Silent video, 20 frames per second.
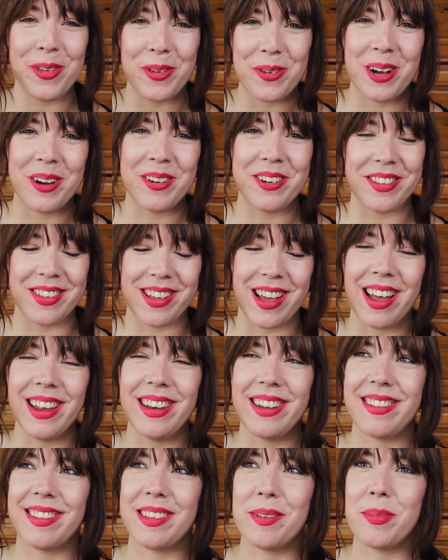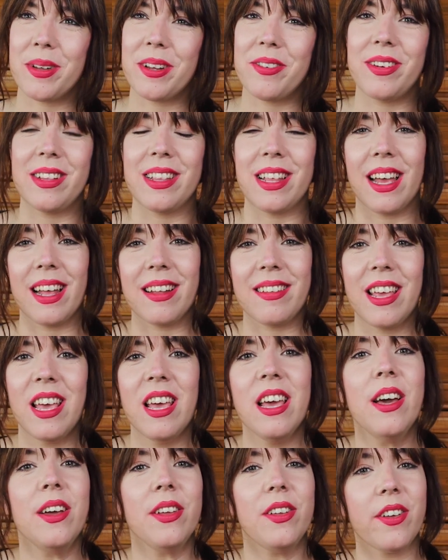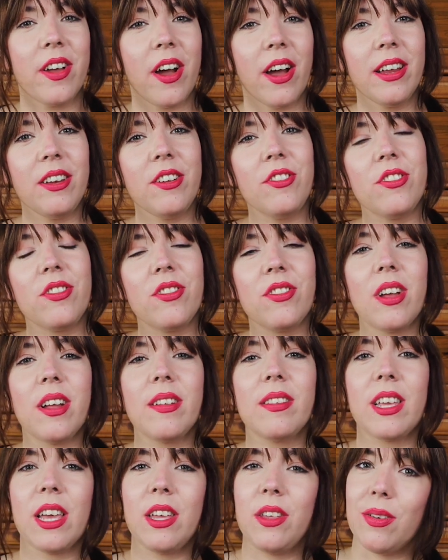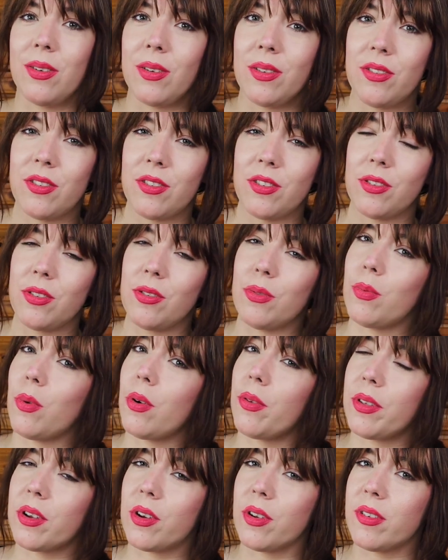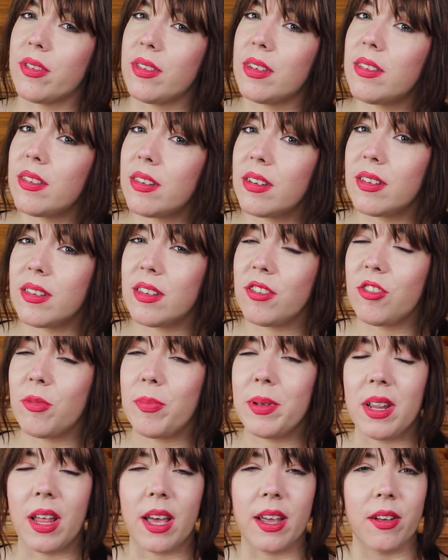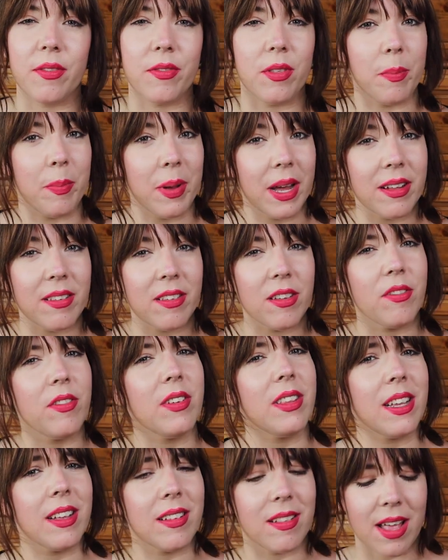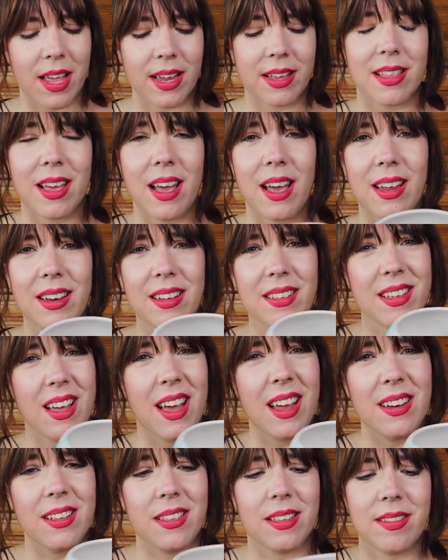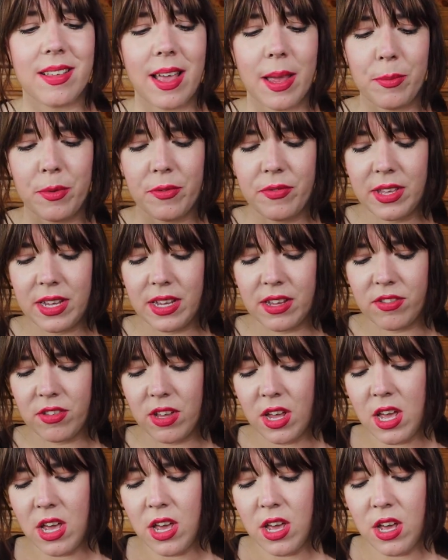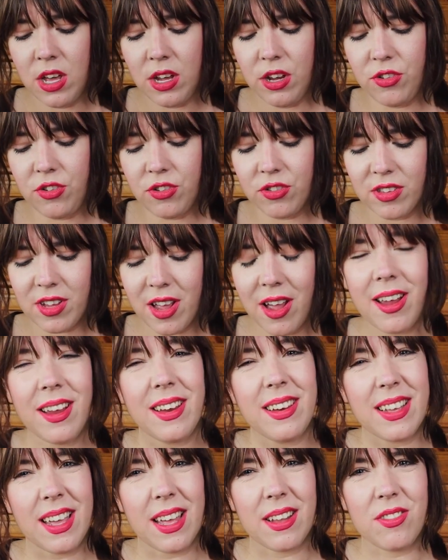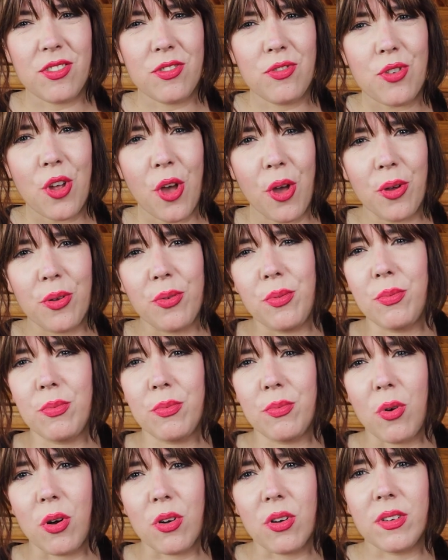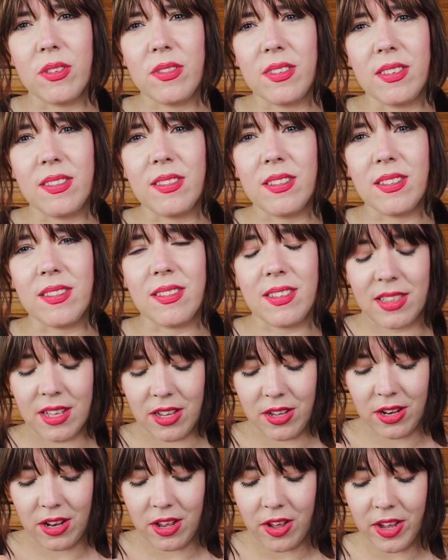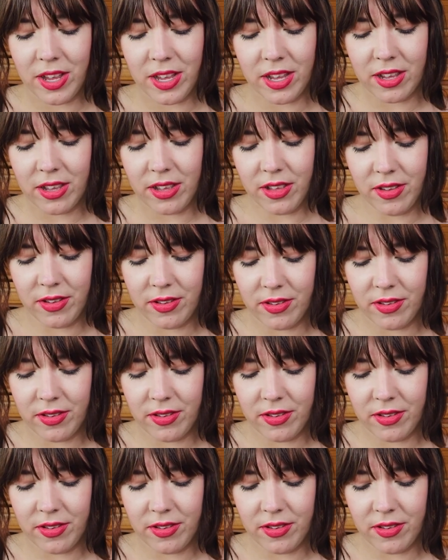if you are, it's kind of similar in that you kind of just start to get used to what the consistency should be like of the batter and things like that. And it's kind of the same with this. You just kind of get to know what consistency that you like.